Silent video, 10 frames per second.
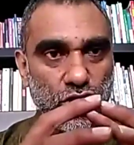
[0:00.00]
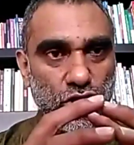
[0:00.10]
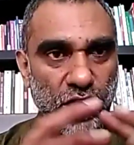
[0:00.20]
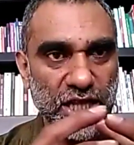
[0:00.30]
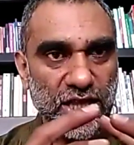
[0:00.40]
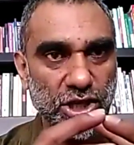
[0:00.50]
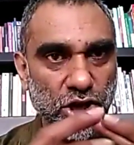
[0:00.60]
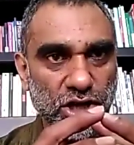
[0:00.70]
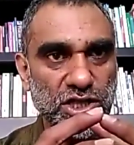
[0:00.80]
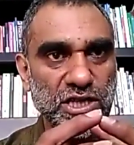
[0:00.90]
and we need to
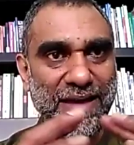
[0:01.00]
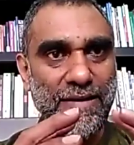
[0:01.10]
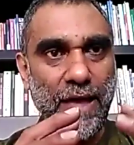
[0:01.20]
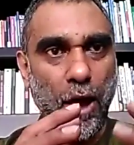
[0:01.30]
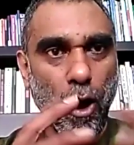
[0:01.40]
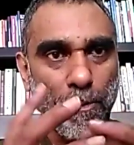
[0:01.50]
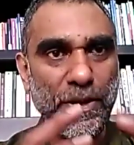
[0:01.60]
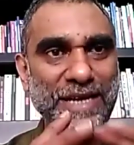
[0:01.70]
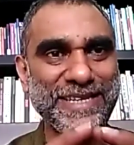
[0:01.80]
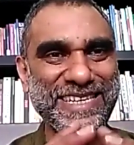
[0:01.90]
connect the dots
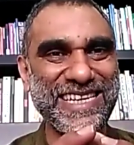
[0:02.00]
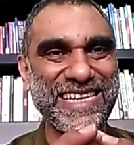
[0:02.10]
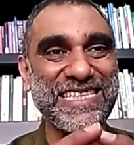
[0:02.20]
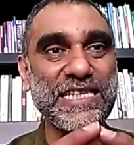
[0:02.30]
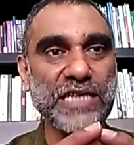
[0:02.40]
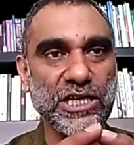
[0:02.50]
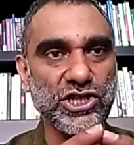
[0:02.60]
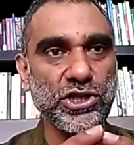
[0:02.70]
and operate in an